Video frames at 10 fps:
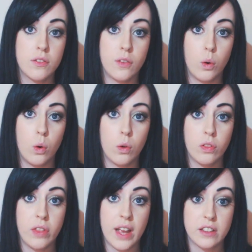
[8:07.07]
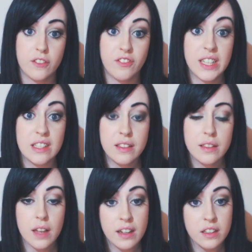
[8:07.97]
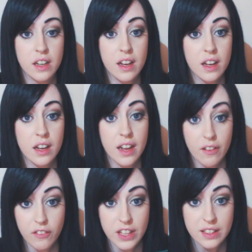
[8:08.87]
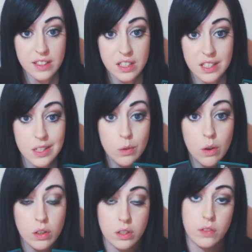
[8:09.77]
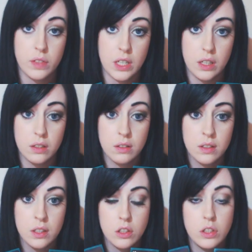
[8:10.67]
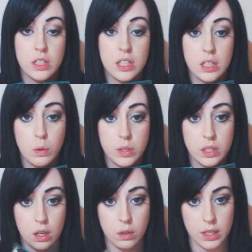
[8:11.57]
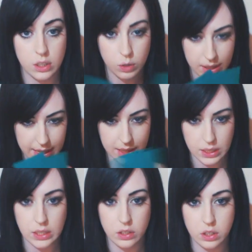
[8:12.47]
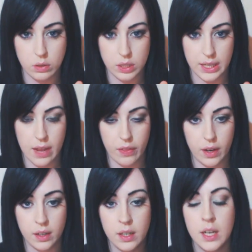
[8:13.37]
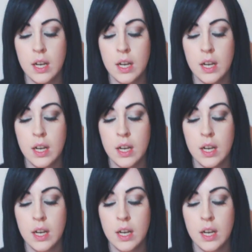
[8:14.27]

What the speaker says: for their defense. And if this is still not good for you, use a soul stone and you can add these 2 together.